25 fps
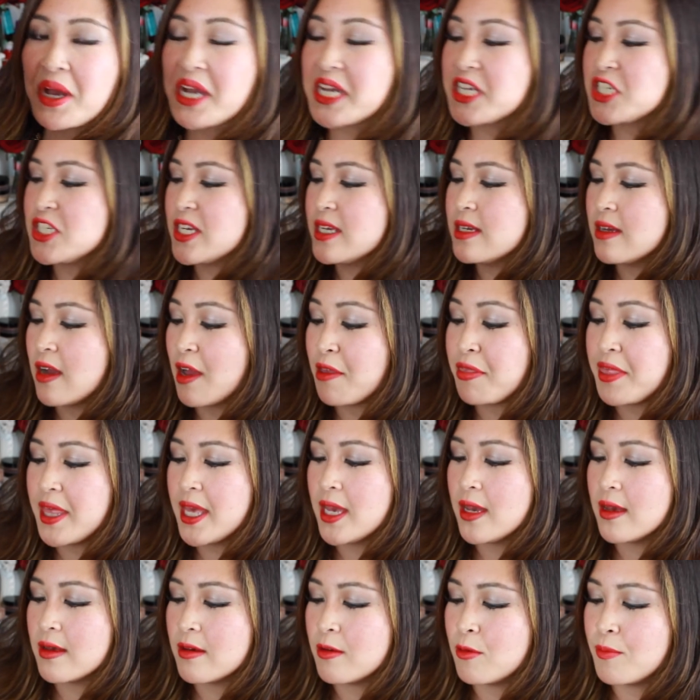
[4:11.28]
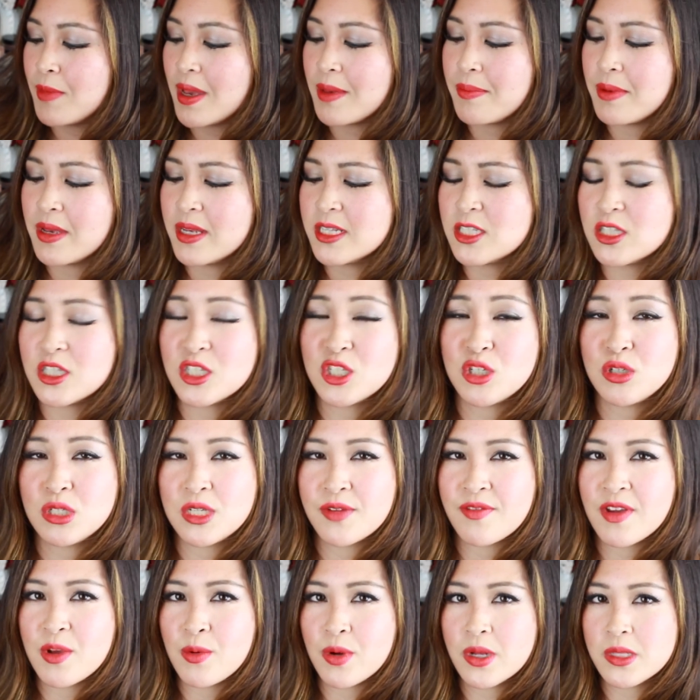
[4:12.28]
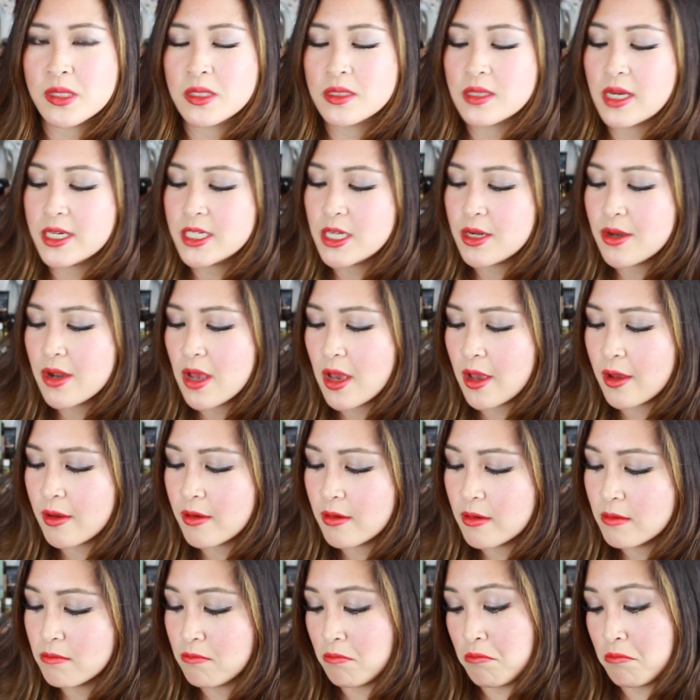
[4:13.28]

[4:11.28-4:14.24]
packaging, I think, or maybe it's the duty free ones, I don't know.